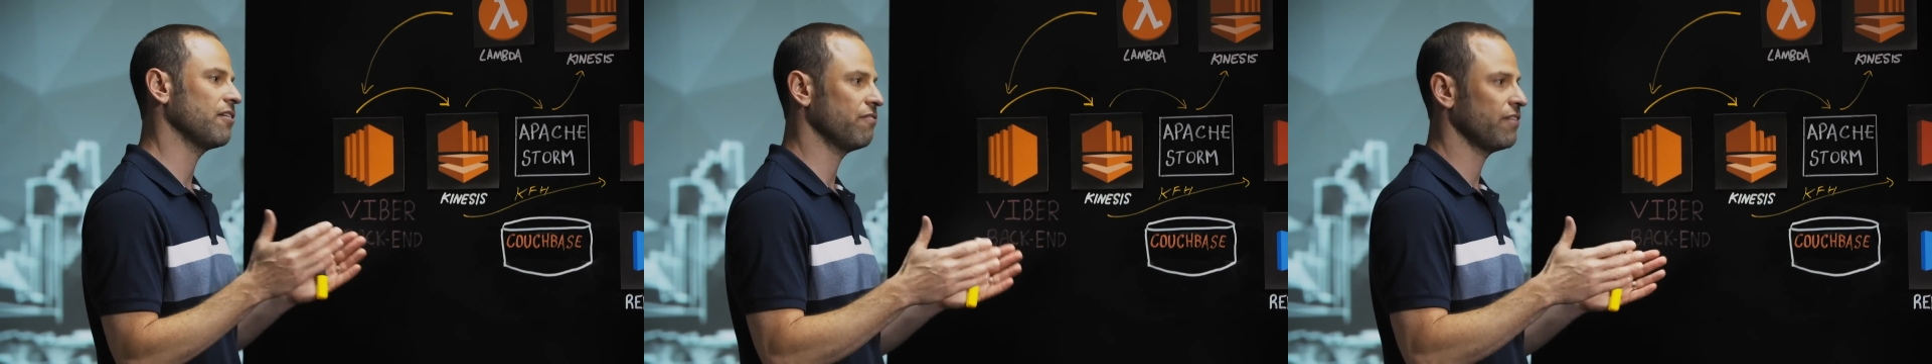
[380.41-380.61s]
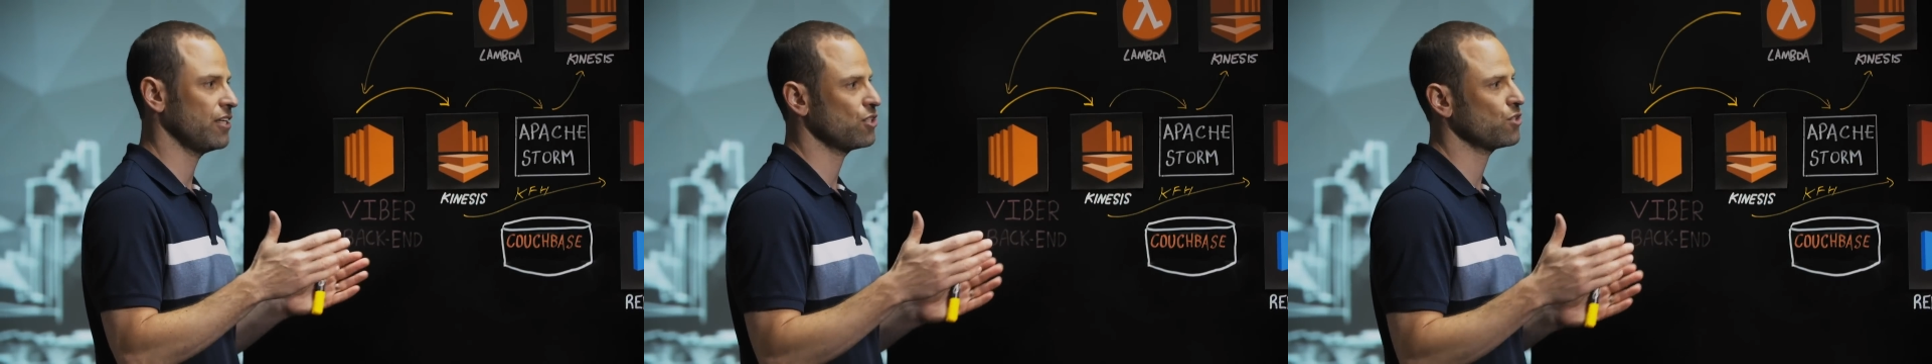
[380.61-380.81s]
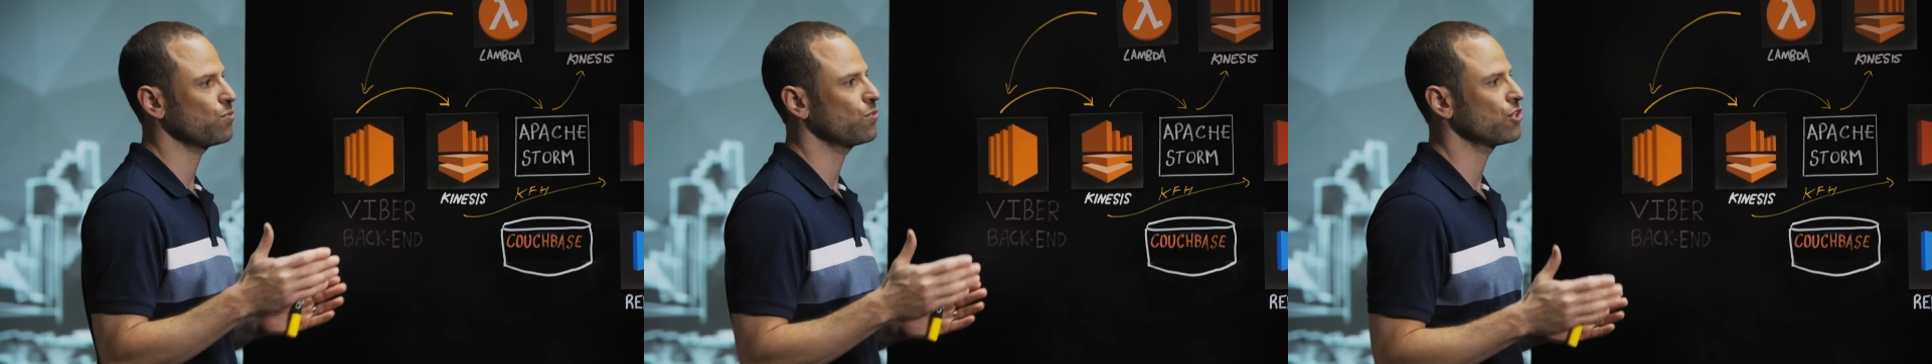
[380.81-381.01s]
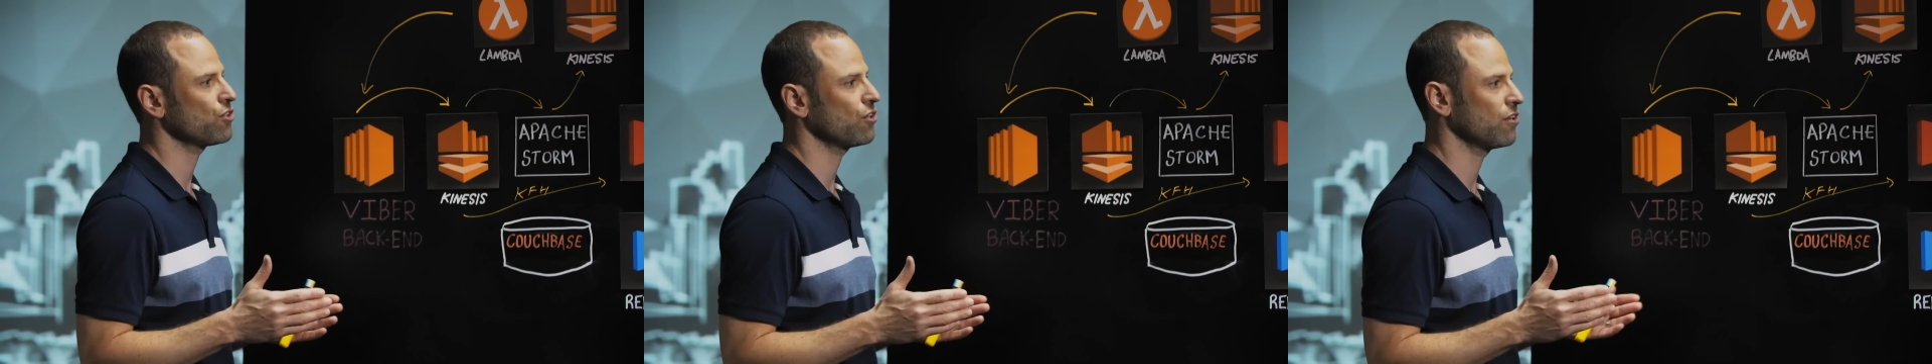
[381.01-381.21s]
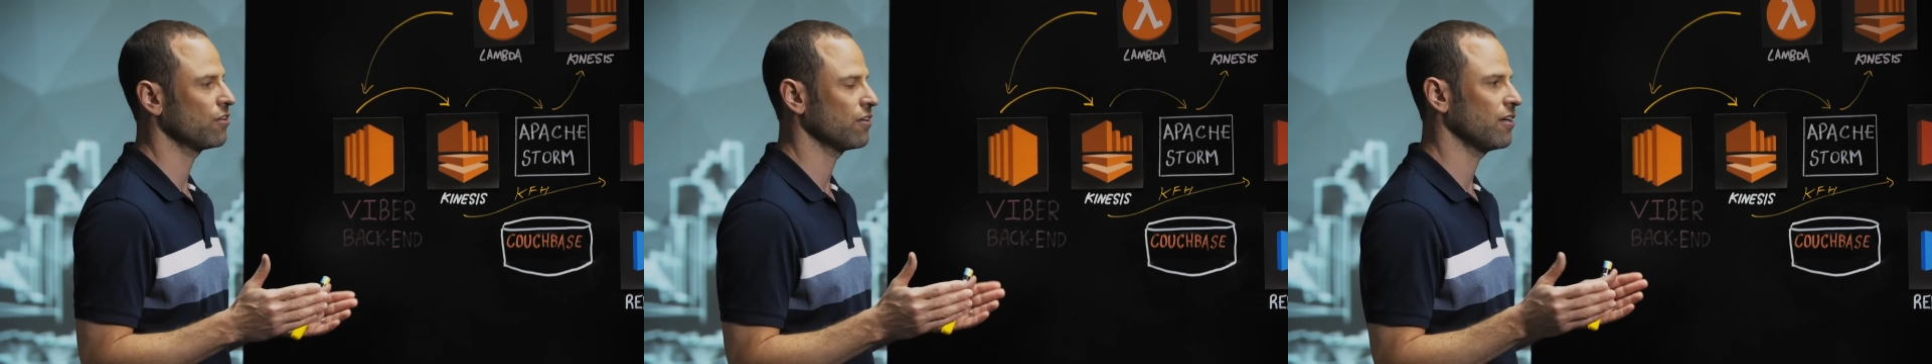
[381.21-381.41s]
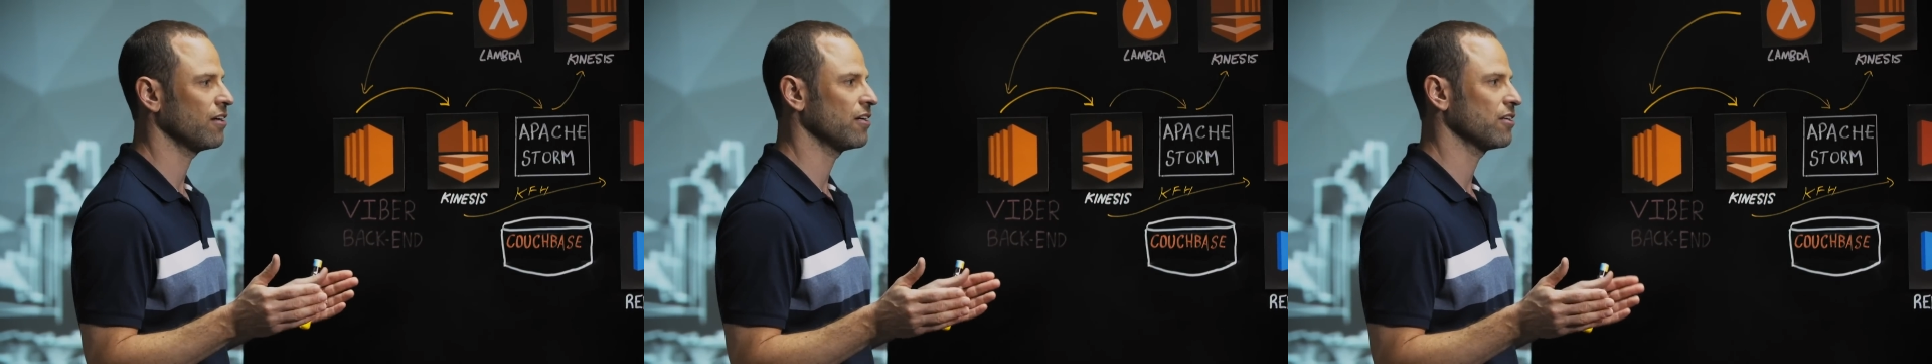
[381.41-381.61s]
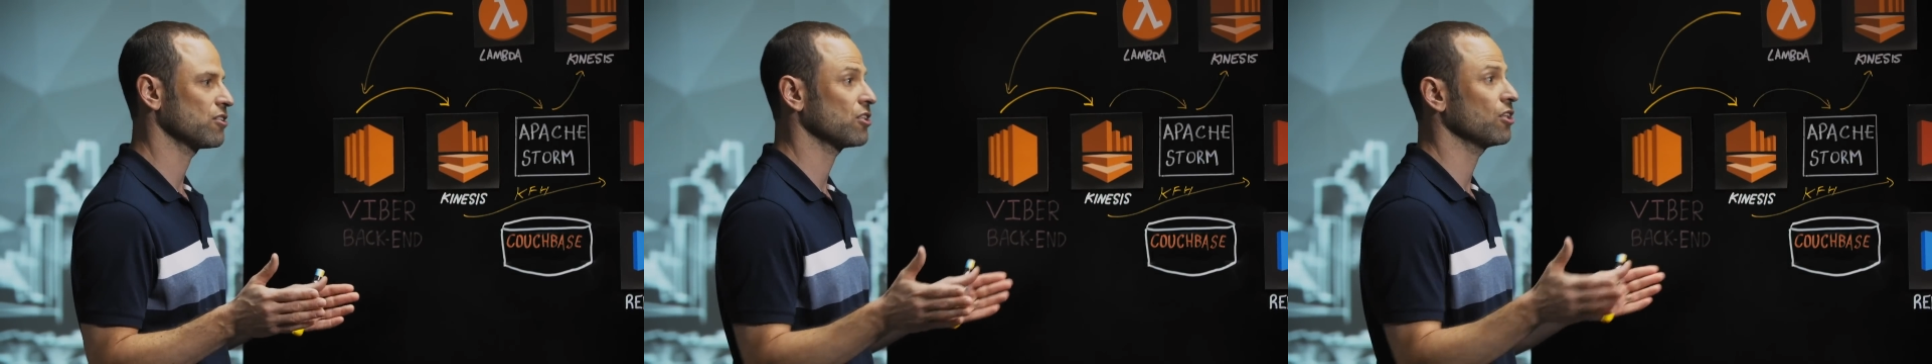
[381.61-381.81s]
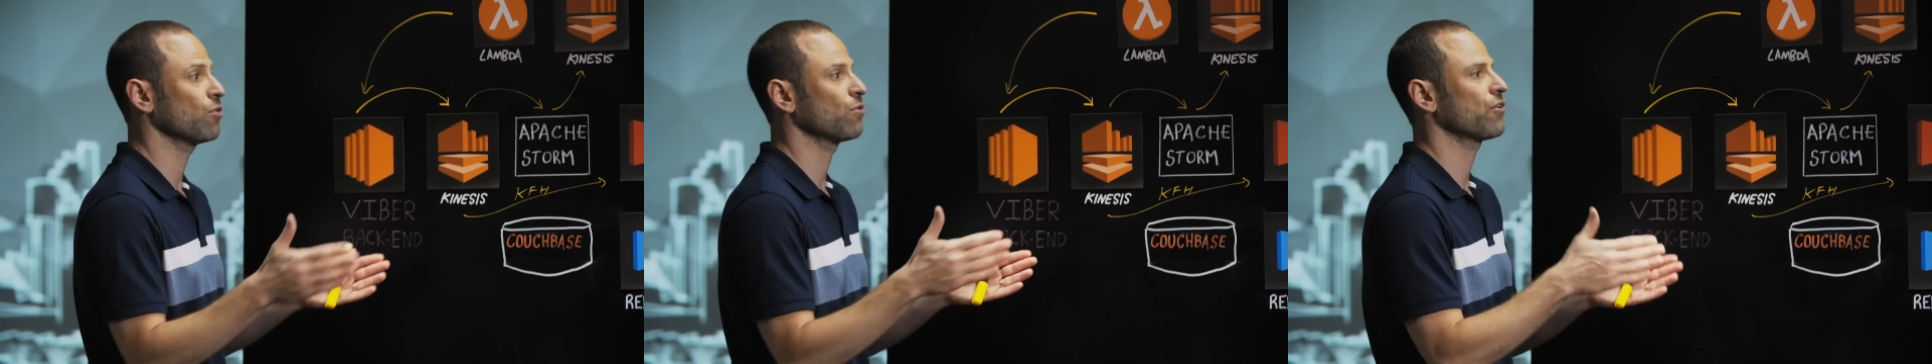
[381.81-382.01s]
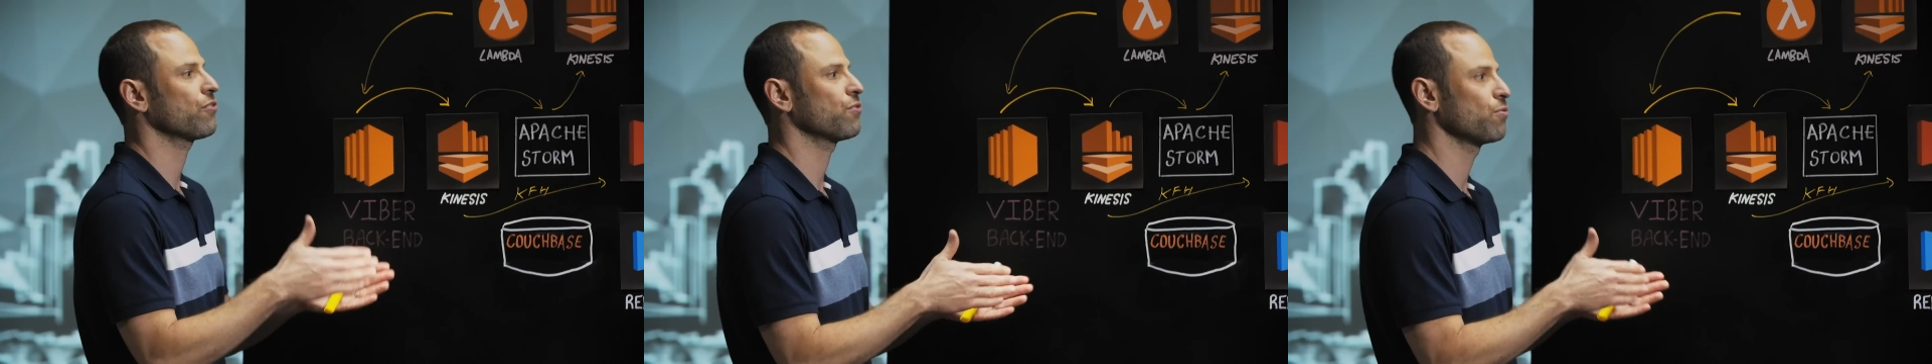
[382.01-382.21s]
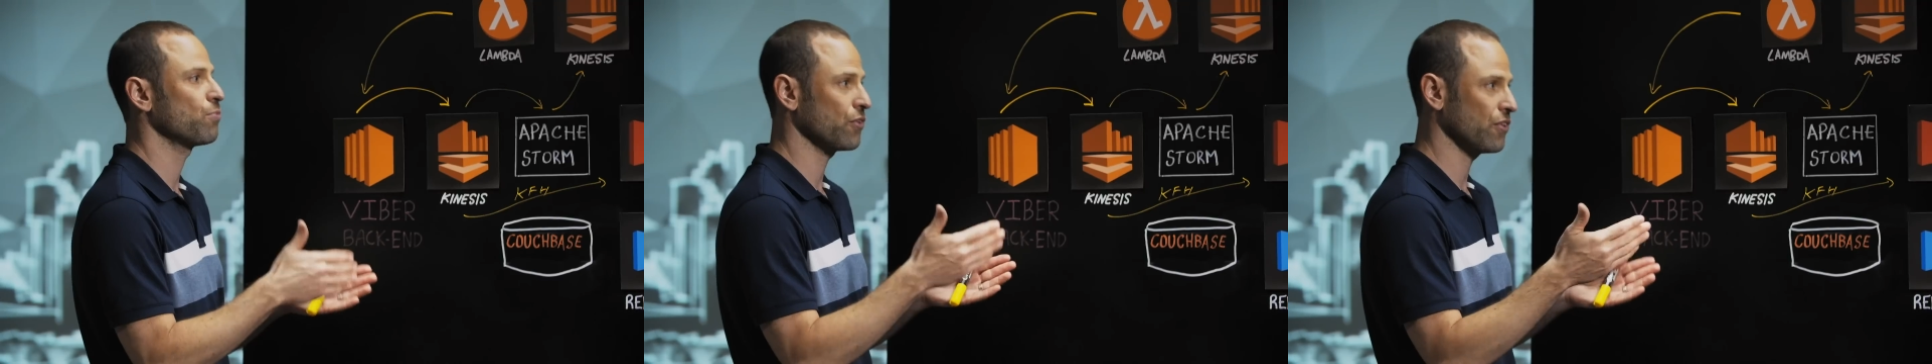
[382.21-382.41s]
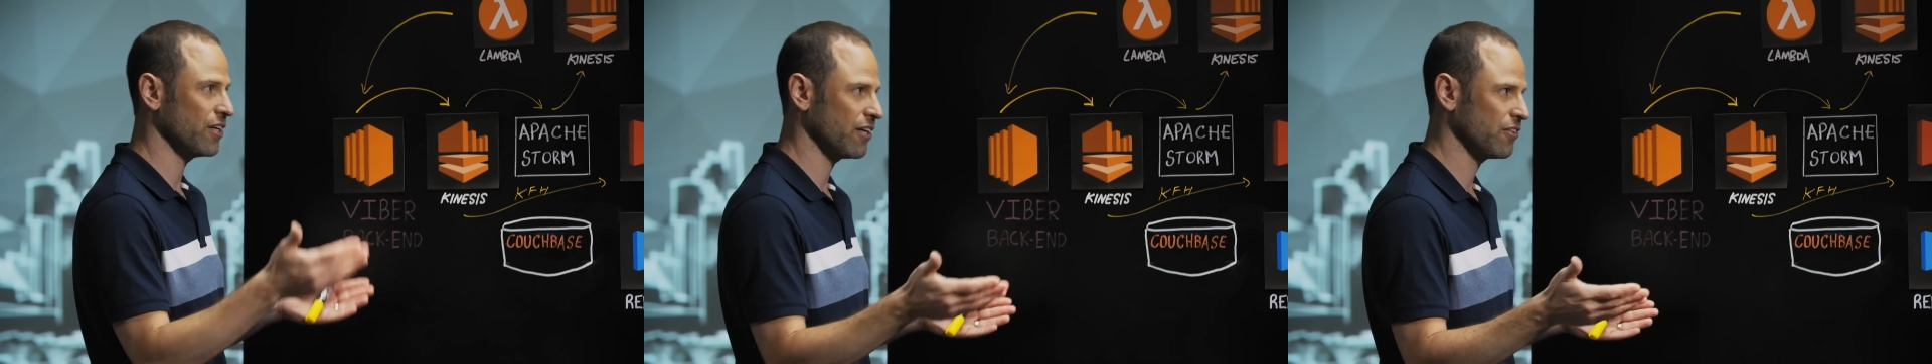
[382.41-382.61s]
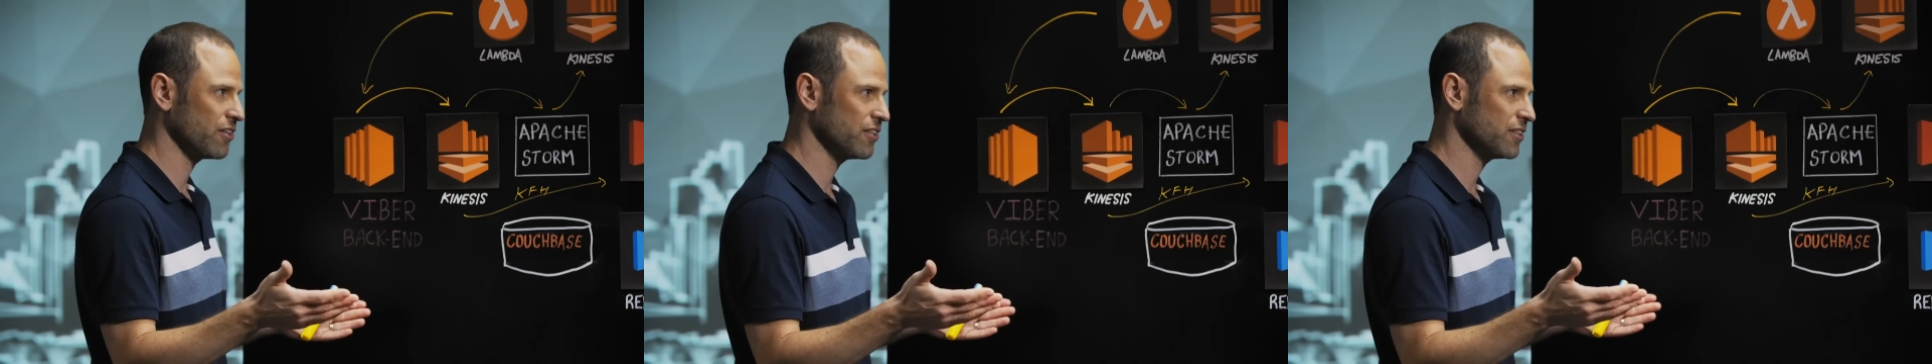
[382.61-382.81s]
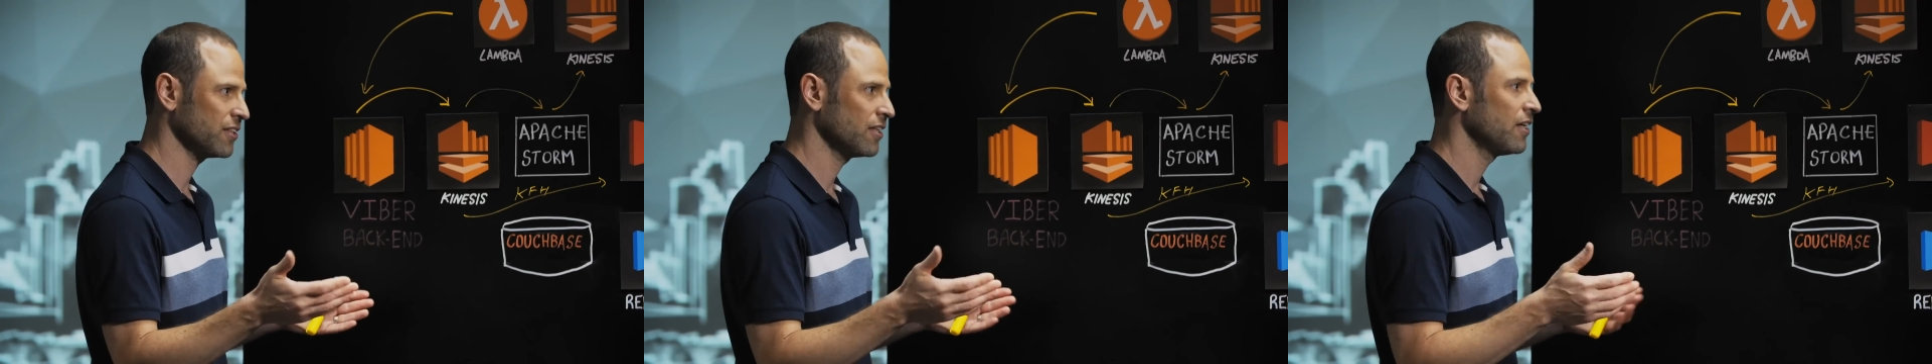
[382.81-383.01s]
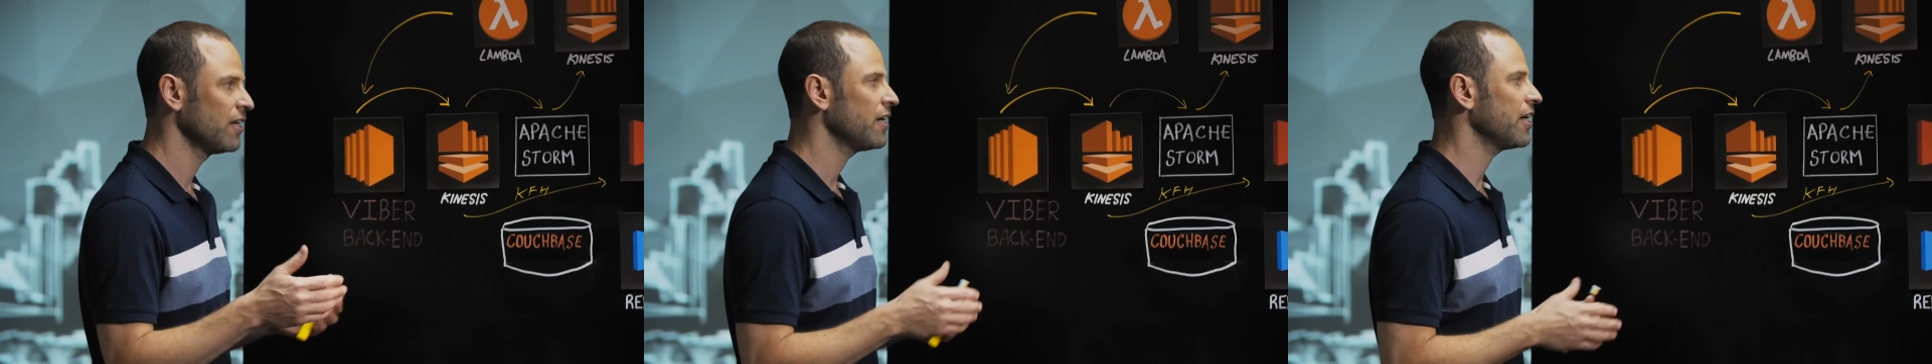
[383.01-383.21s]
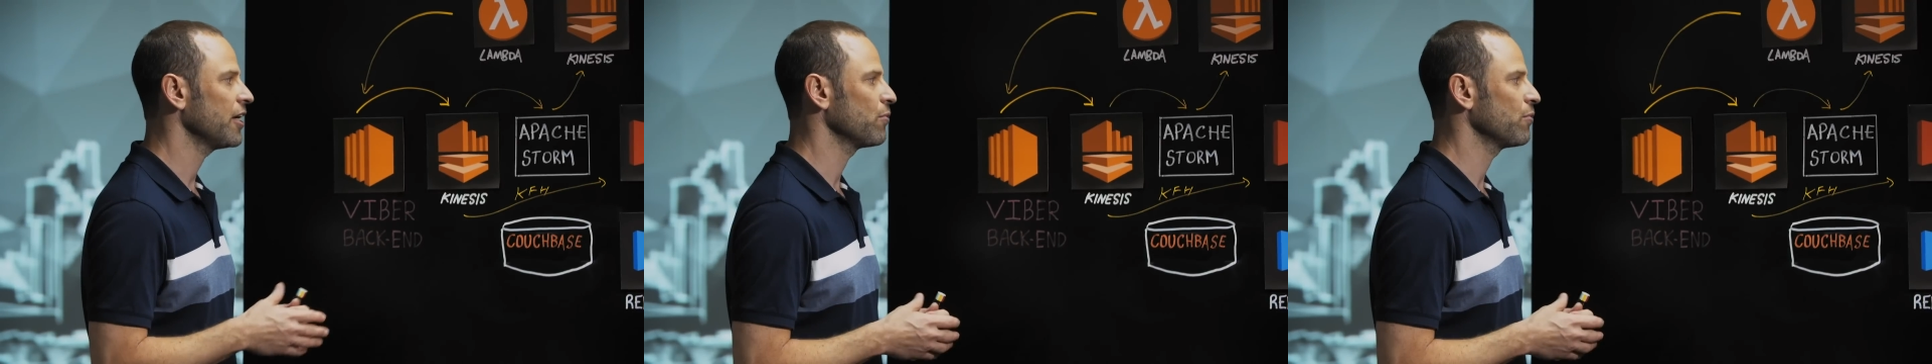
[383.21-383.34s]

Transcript: events which are uh, slower throughput than others, mm-hmm.